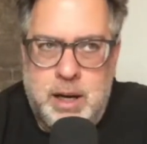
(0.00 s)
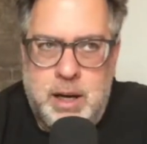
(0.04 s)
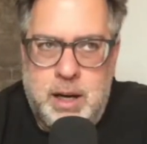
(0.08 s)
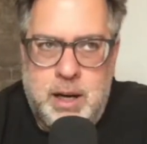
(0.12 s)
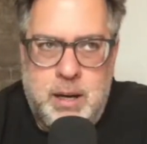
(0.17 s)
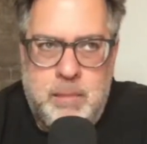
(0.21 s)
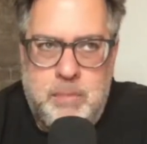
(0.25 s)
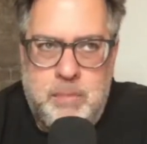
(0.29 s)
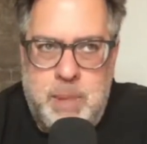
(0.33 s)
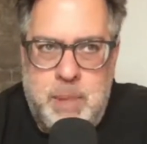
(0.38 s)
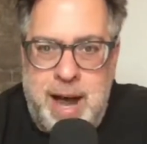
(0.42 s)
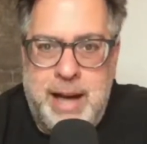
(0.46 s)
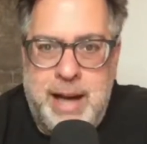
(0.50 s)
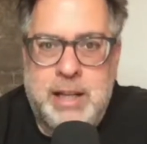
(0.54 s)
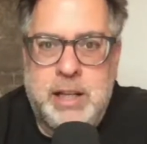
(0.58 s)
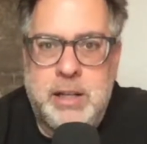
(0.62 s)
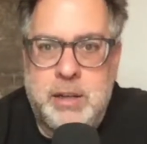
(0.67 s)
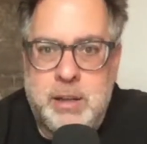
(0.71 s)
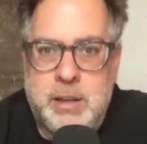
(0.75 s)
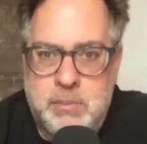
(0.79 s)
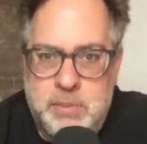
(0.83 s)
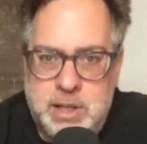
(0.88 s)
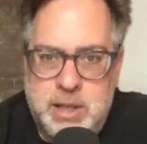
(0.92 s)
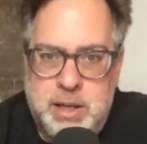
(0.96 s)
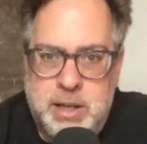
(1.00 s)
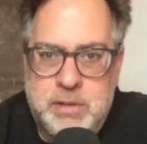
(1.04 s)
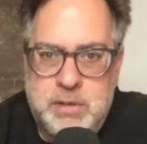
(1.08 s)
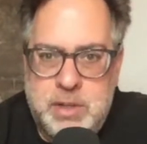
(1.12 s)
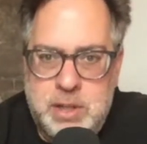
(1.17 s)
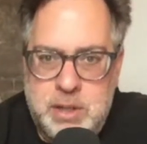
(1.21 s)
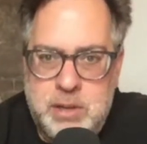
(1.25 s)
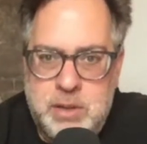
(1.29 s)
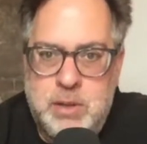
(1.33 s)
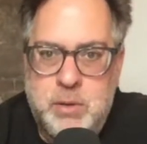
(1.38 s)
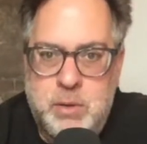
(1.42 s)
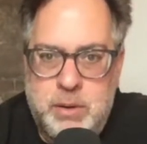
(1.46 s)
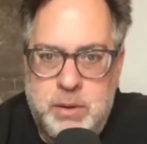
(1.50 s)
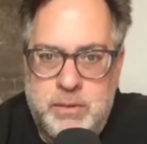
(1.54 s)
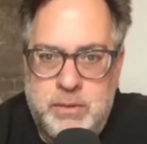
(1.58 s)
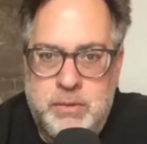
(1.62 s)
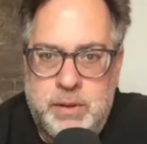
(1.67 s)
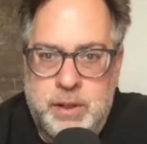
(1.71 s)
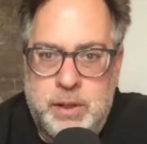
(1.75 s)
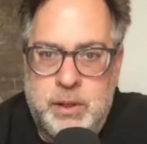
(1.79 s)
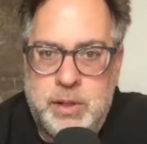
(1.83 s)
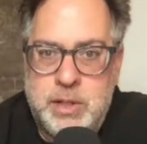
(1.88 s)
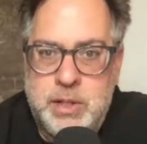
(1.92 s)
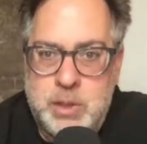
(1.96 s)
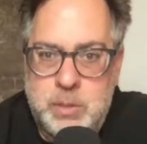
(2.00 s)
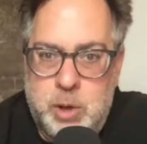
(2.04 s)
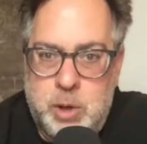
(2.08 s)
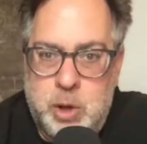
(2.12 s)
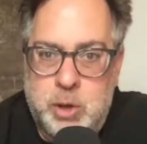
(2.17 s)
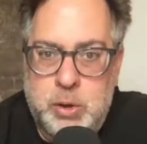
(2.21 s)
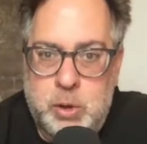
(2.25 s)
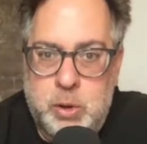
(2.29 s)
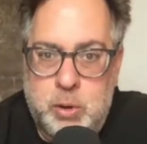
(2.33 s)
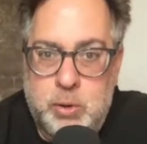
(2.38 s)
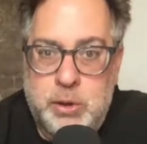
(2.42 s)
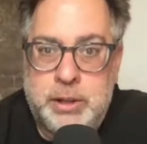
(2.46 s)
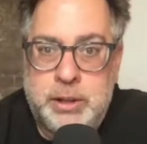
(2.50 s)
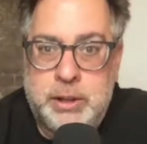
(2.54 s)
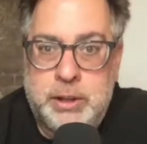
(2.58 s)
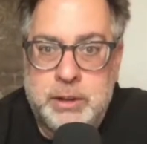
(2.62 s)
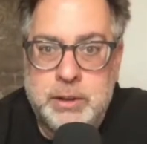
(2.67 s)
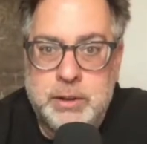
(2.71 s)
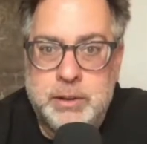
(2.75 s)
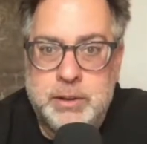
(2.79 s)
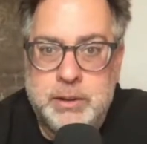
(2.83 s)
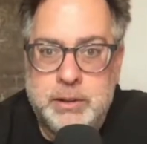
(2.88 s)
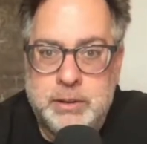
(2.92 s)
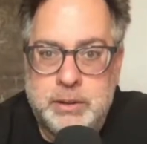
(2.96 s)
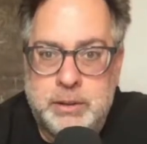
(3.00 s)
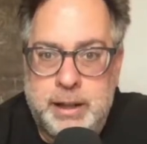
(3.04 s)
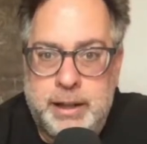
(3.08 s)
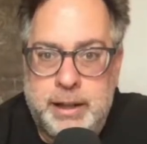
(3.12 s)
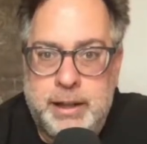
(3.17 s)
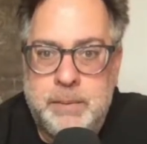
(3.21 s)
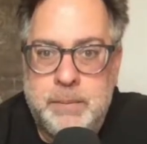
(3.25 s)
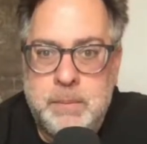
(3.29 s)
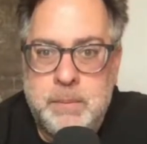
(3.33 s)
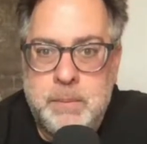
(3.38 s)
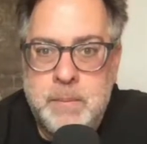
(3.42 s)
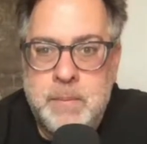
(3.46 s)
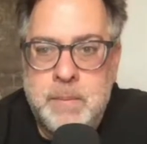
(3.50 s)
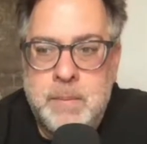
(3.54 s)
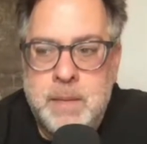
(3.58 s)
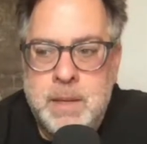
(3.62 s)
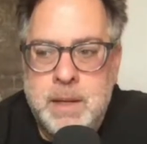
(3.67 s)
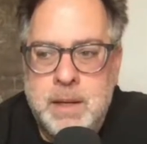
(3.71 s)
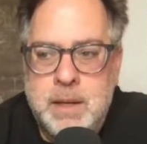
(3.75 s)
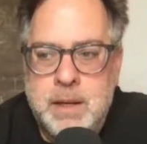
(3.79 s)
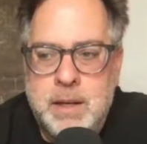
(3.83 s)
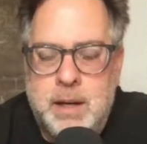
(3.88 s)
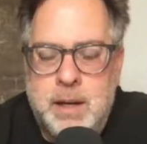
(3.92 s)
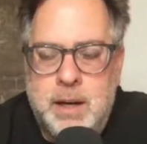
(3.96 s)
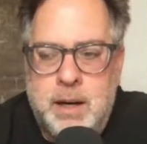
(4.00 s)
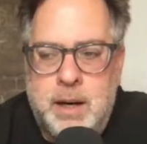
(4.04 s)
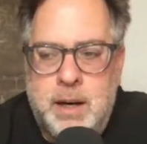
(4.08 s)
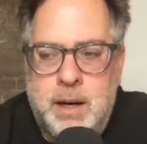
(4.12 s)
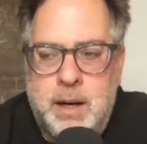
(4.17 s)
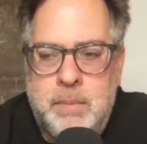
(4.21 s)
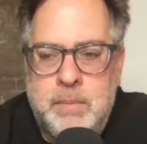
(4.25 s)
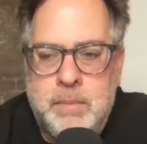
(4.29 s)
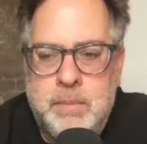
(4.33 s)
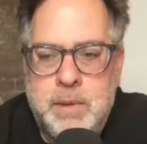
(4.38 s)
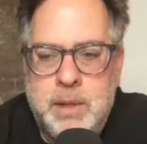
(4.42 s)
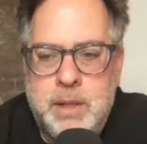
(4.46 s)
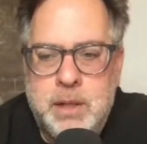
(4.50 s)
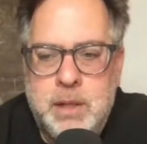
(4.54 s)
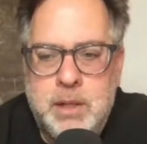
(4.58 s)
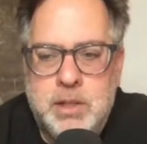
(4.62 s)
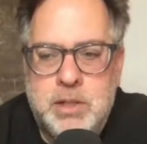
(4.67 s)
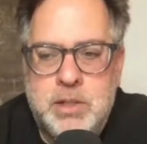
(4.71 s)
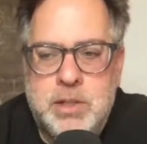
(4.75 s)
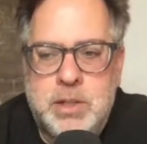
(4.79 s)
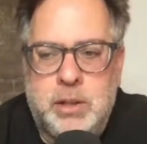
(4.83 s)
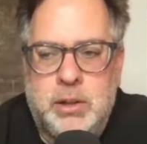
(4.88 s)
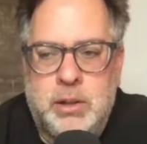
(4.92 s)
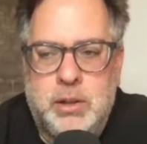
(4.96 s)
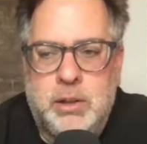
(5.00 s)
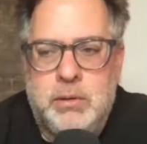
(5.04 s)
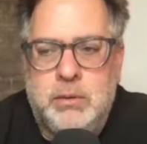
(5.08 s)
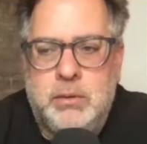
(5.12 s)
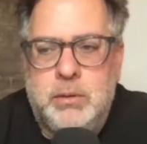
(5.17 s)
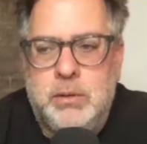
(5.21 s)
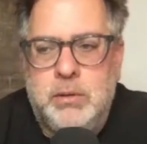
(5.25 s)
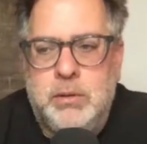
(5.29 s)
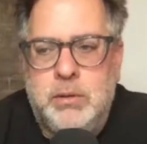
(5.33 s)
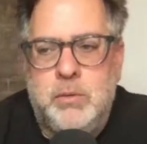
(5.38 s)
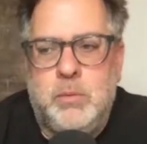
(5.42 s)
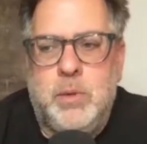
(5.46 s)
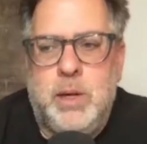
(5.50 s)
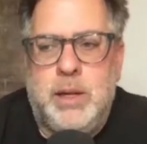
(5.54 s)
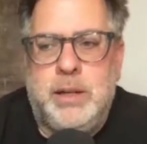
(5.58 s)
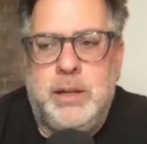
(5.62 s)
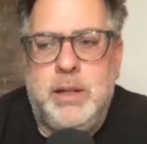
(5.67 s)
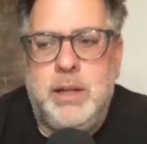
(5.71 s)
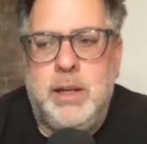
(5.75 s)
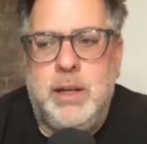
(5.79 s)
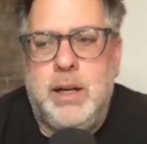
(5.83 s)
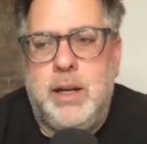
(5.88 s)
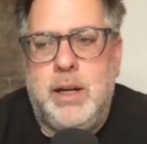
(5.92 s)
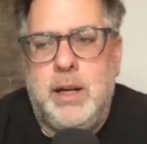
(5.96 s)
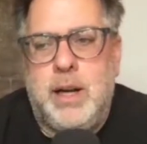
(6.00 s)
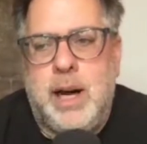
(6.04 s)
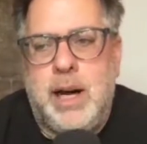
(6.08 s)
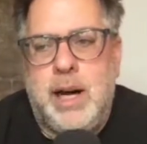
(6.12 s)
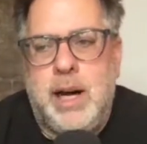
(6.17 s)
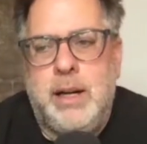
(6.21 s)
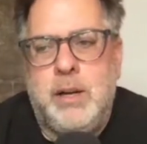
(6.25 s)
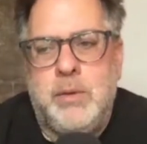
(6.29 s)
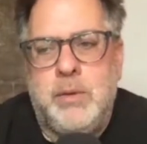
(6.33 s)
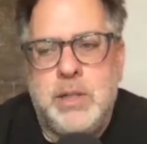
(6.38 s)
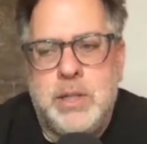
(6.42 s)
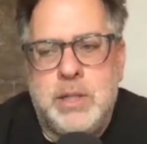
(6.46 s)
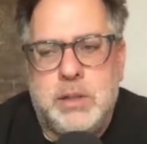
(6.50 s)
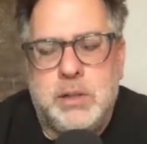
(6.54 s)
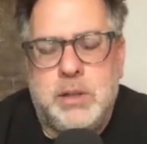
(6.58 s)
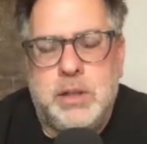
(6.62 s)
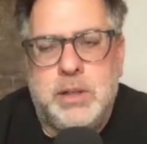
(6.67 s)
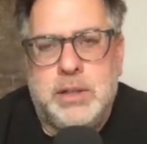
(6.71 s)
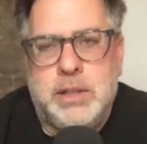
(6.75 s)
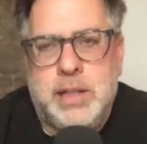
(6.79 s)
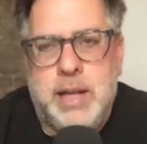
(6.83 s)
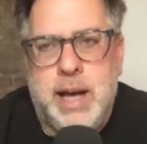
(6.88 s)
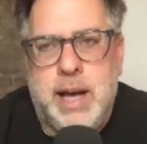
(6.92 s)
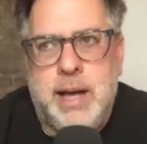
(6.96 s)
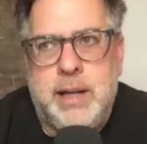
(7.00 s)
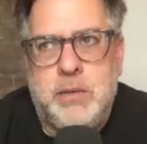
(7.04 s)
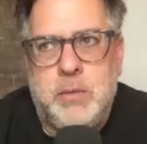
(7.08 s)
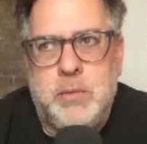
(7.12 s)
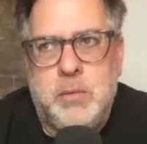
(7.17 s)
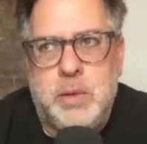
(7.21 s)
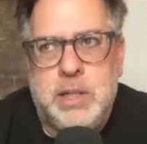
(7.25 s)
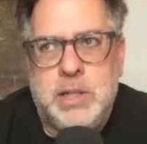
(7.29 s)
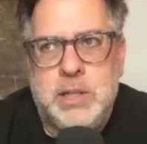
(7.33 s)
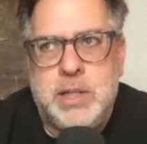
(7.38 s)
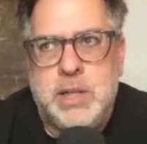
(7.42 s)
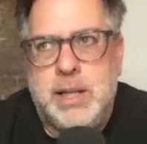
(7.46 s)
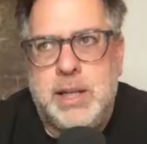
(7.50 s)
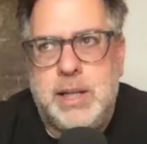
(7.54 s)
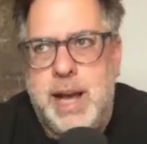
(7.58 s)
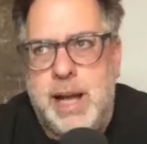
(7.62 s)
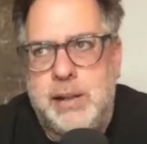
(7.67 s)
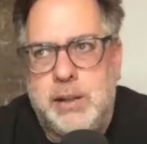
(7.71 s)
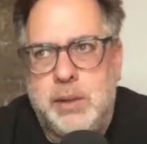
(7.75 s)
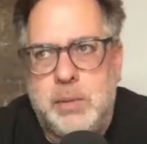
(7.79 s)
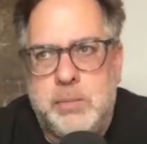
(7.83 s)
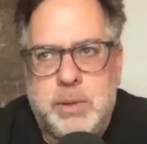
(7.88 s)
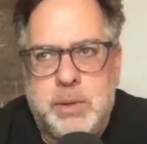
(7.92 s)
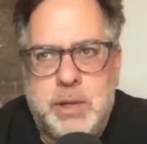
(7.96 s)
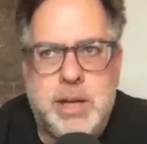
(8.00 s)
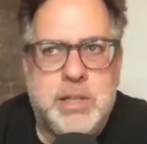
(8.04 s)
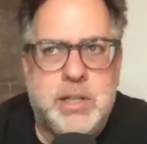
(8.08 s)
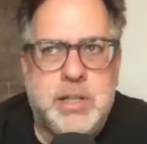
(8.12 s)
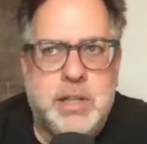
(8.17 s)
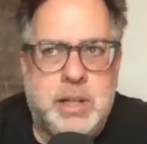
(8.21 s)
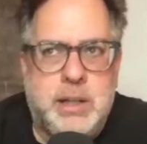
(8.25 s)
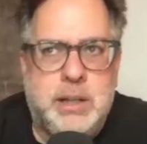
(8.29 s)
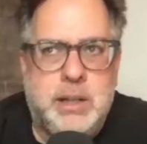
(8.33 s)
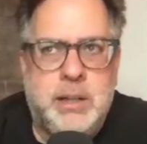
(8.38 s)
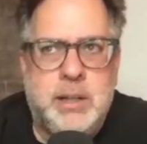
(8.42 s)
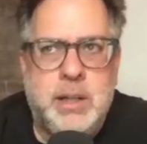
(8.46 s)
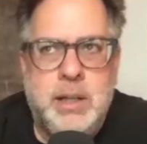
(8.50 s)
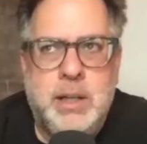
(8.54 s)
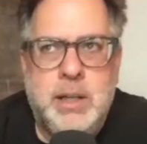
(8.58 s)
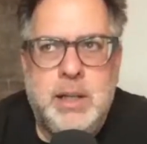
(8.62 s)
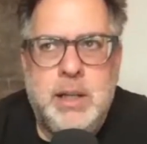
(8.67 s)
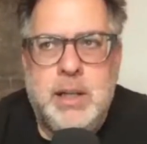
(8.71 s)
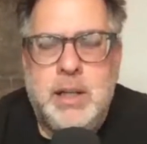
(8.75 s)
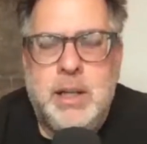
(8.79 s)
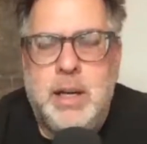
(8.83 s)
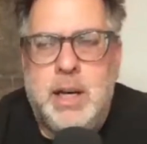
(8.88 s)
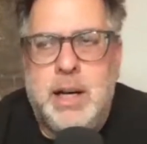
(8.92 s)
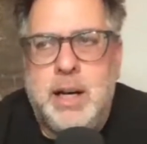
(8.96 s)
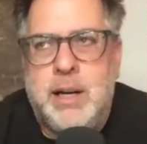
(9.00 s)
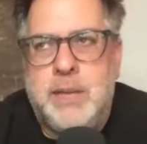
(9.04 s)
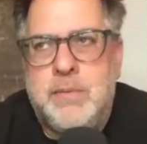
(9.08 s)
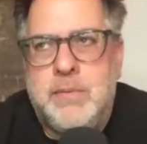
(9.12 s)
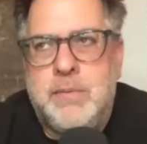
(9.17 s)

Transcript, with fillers: backing themselves into a very small corner, right? Okay. So what I always looked at was a calibration of